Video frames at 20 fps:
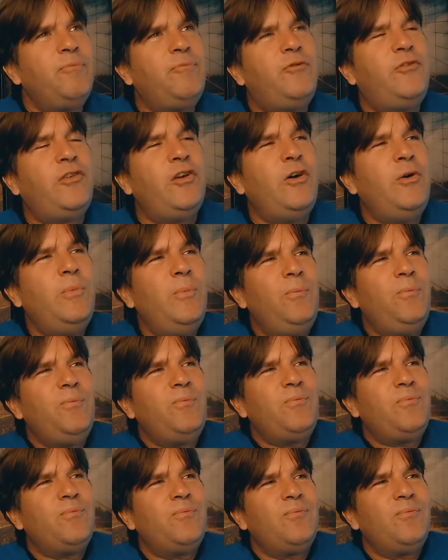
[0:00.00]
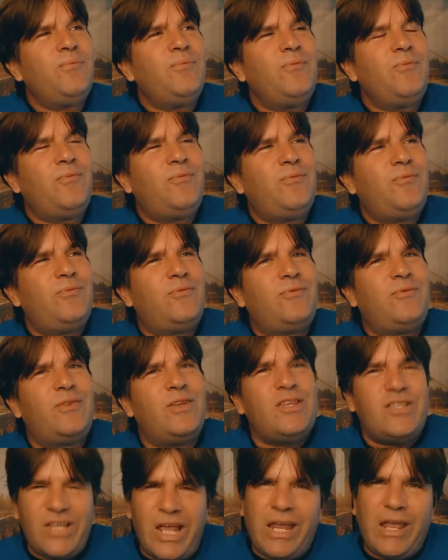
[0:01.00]
So the
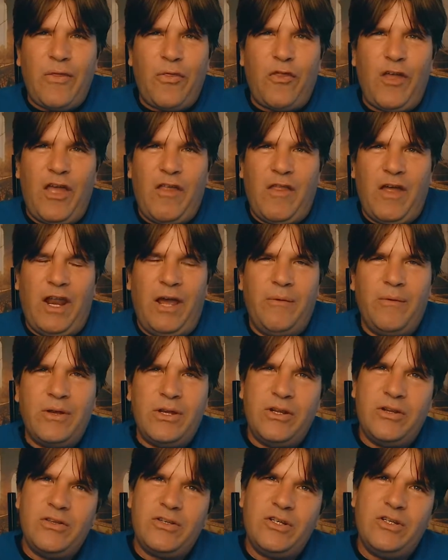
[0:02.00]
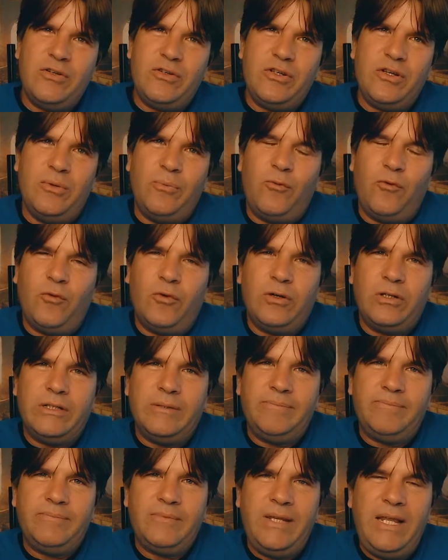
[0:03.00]
second thing that I would use YouTube for
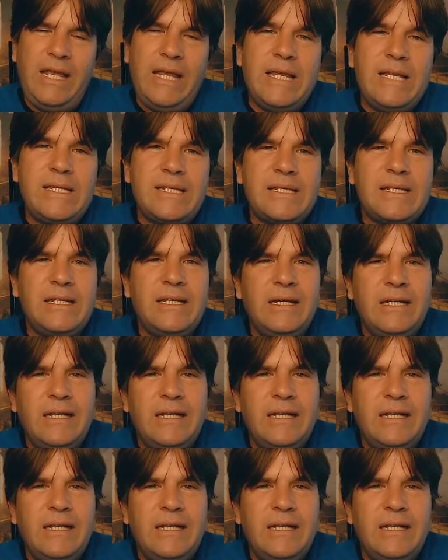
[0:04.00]
is